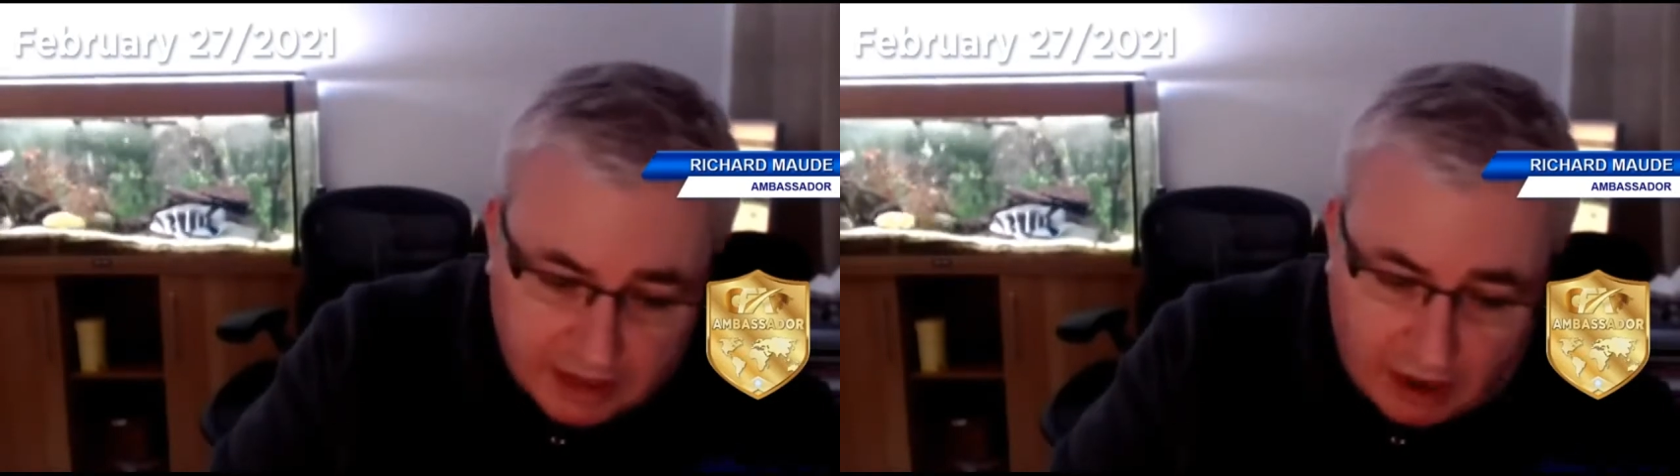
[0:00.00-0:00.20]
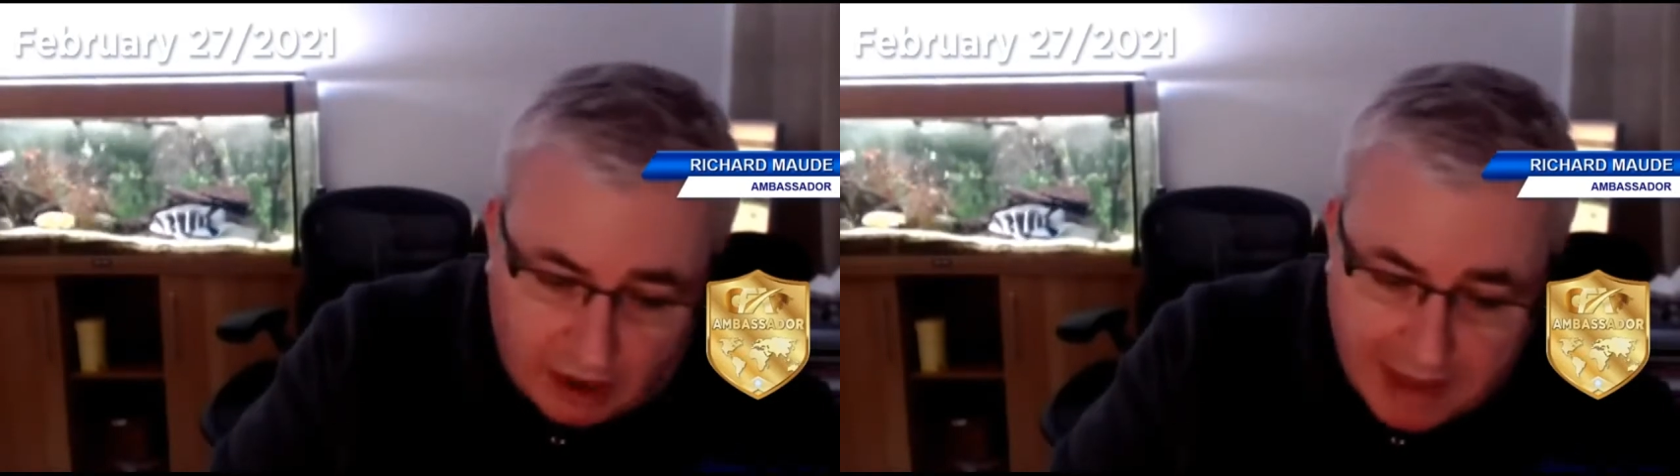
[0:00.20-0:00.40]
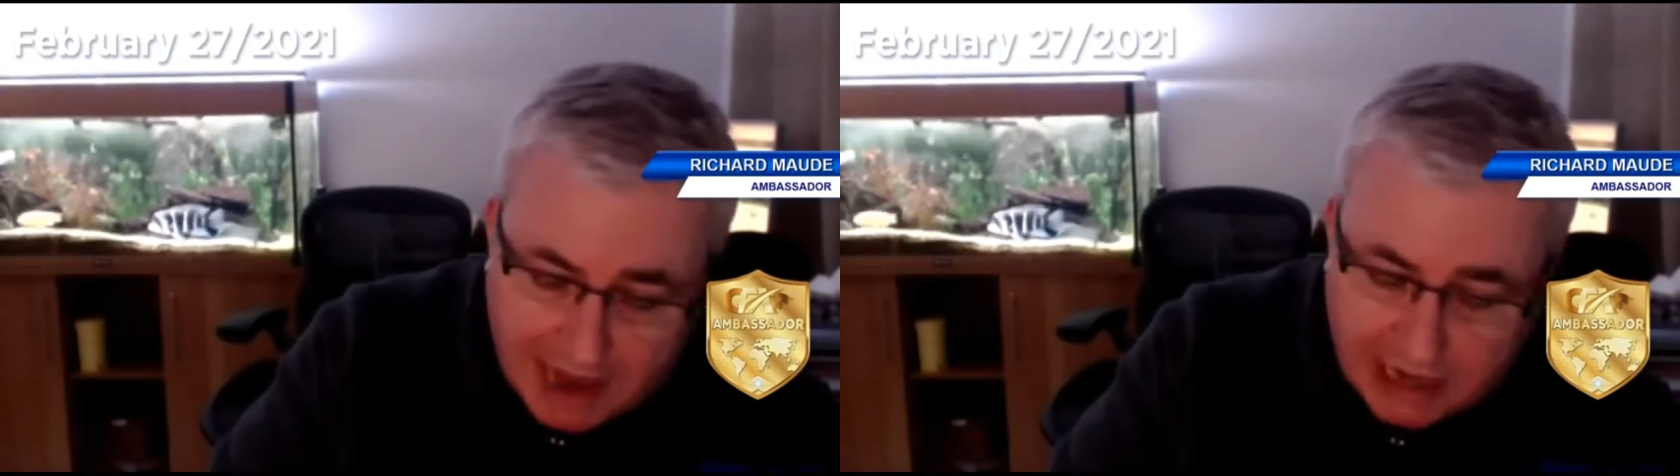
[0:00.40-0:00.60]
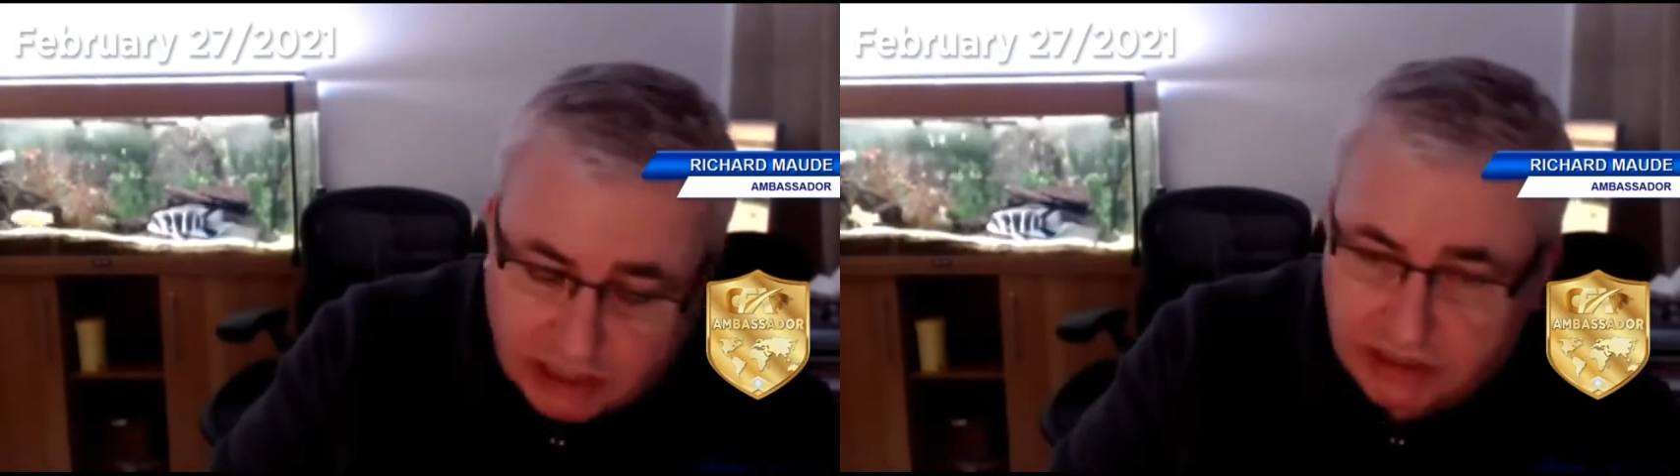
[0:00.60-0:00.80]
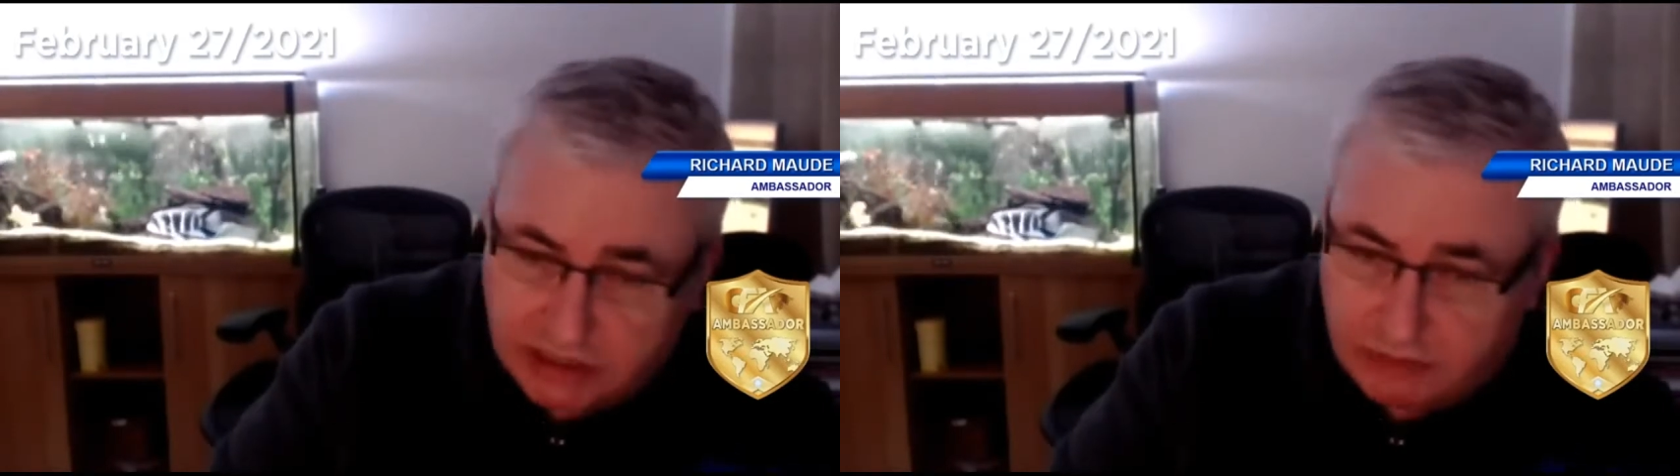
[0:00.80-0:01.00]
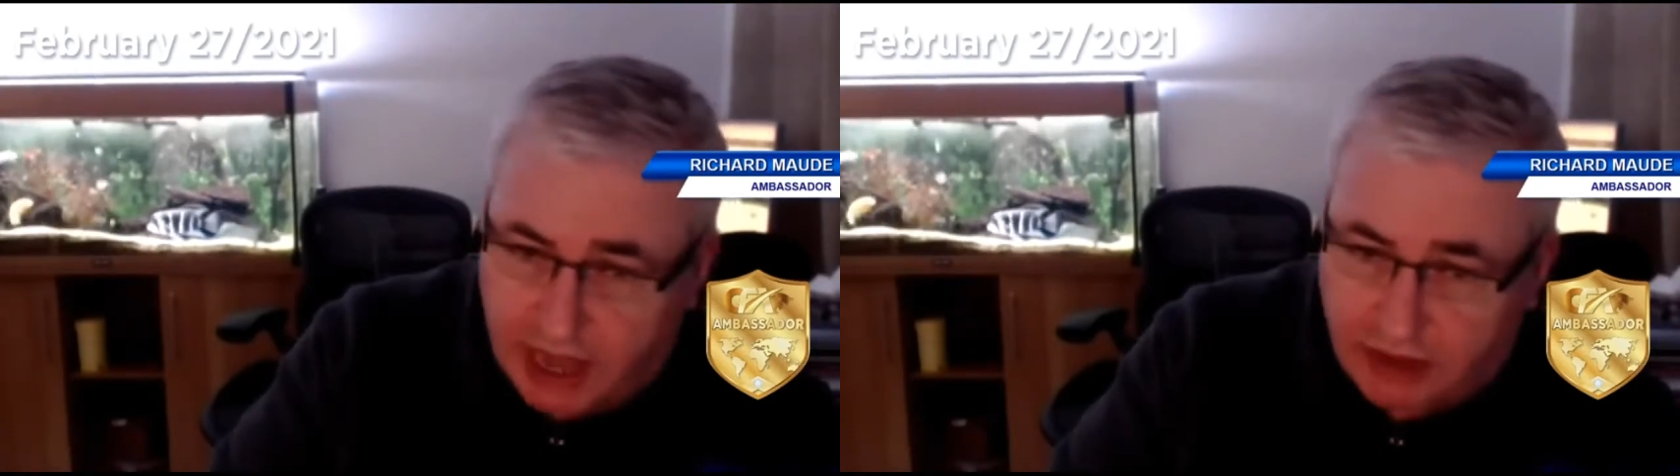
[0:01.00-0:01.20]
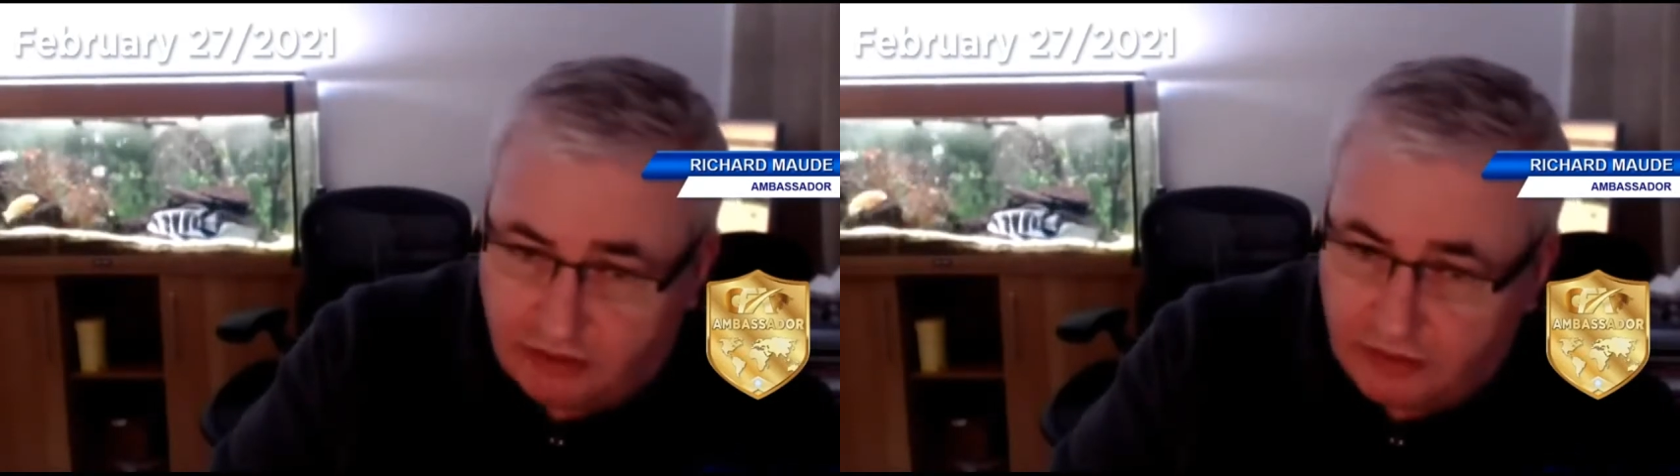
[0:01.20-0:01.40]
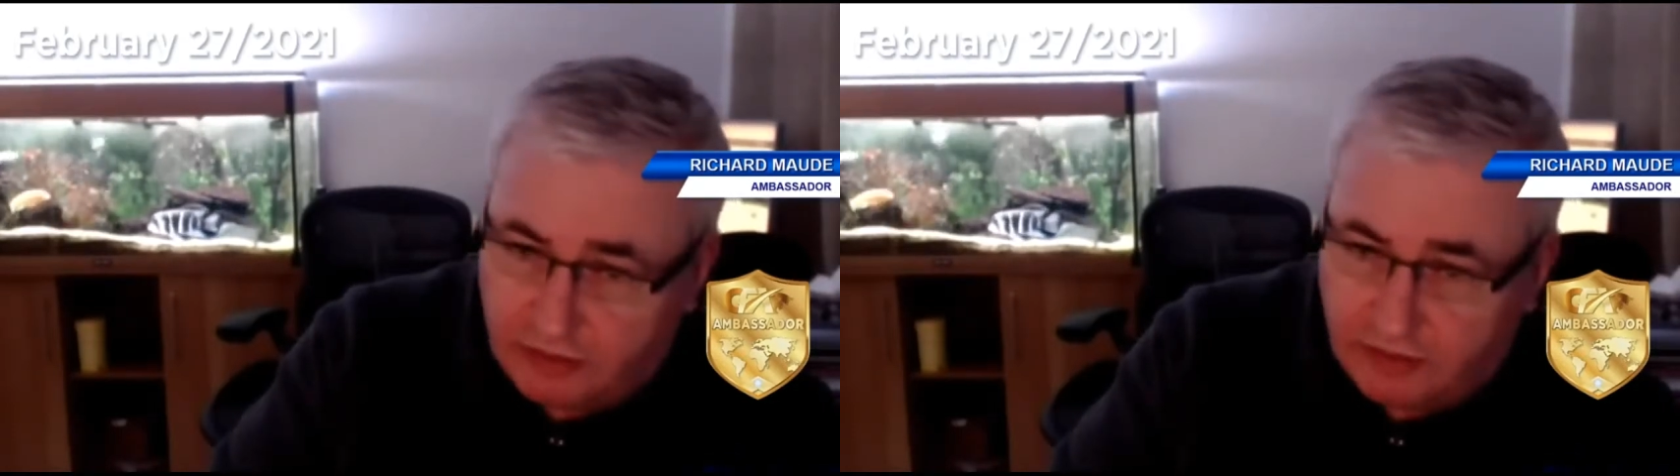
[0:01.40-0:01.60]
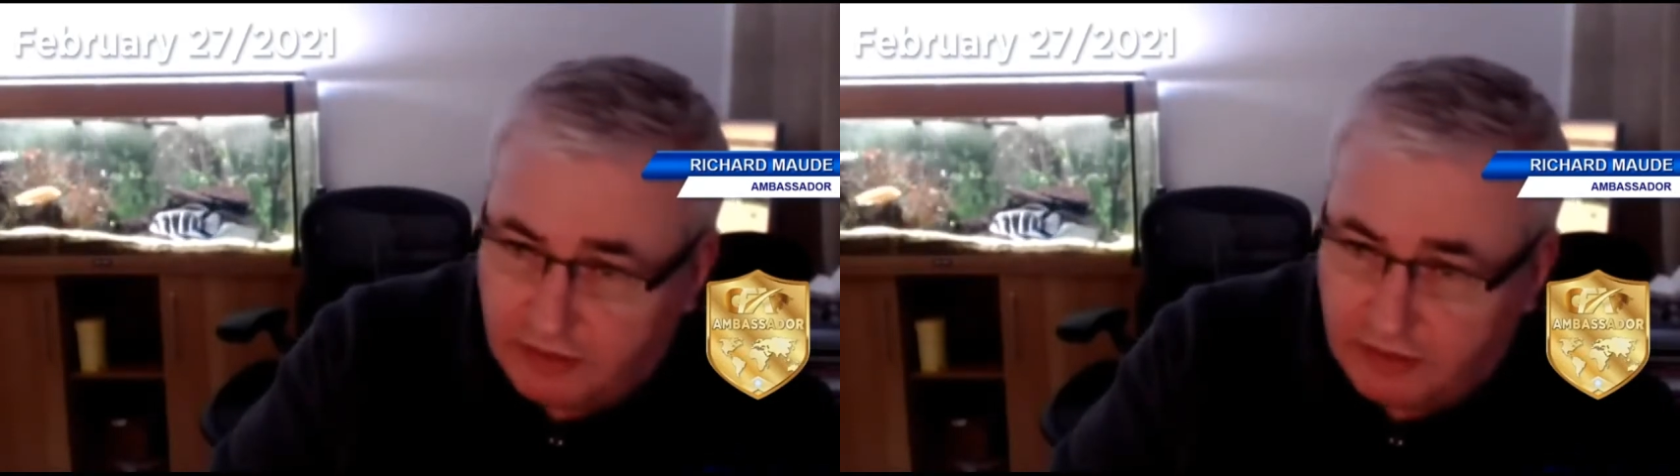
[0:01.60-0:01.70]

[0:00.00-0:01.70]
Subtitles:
you know, managing objections